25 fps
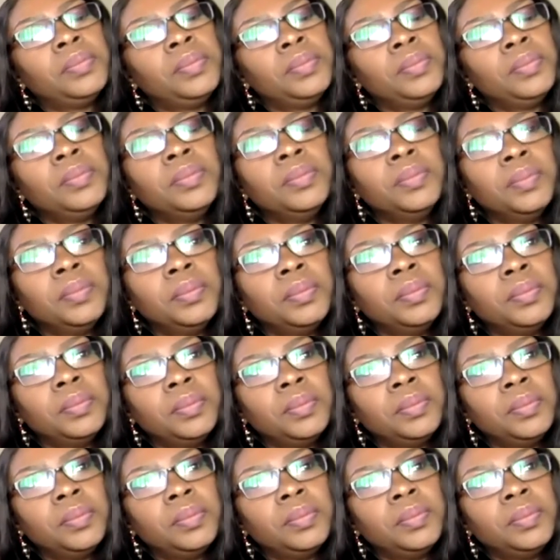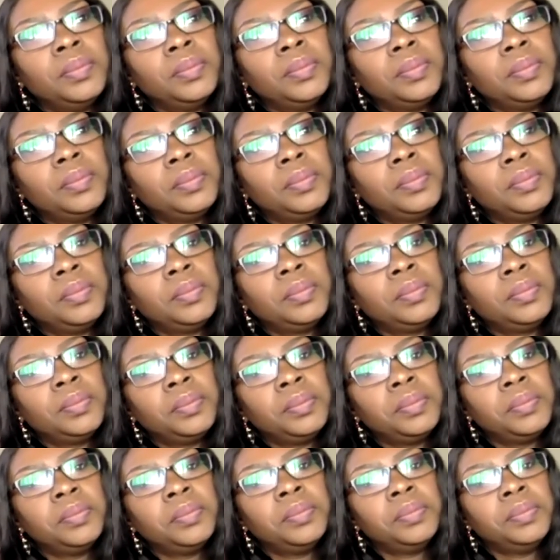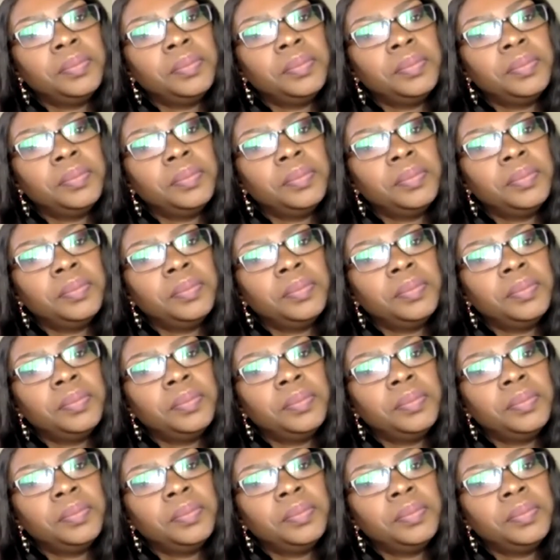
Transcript: The person shown says nothing.